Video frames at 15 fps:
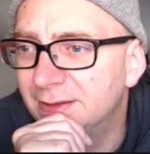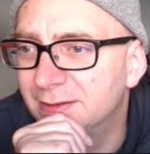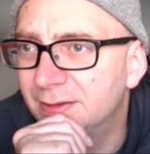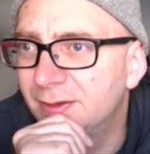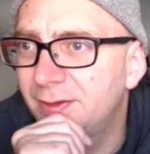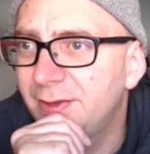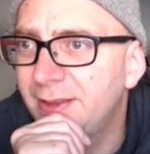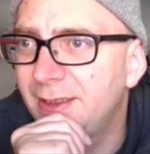There's a
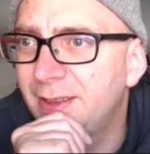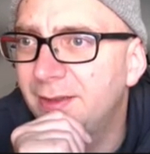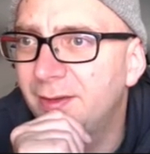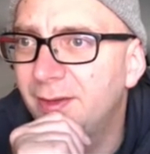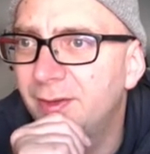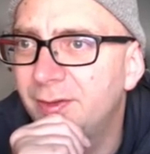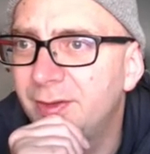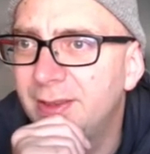3 here and a
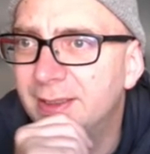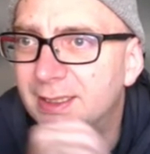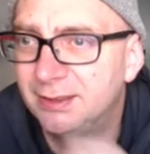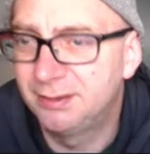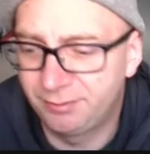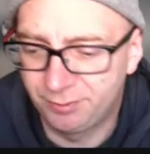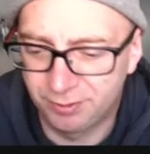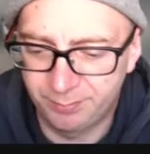3 there.
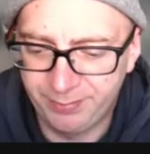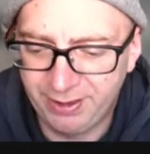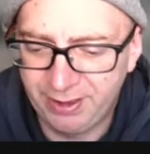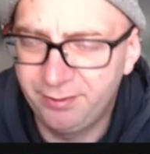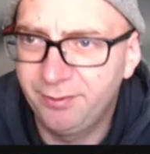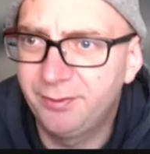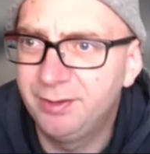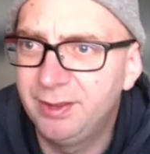So we've got a pair
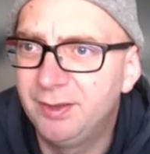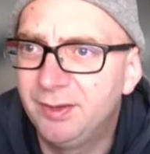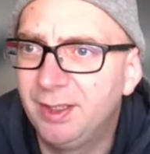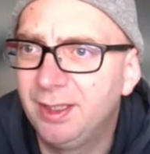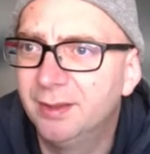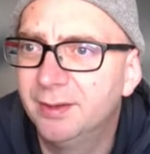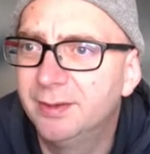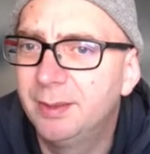of 3s
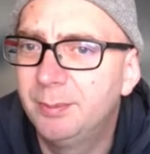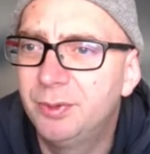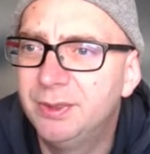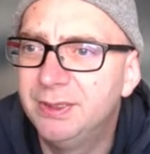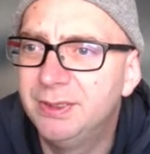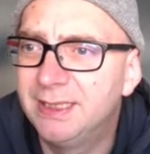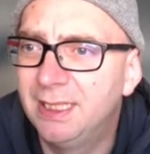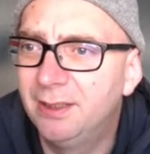here. They
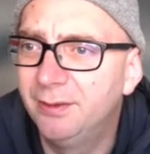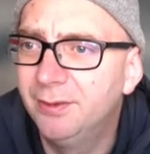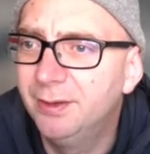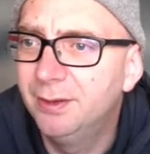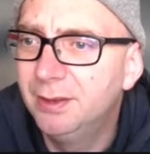point down.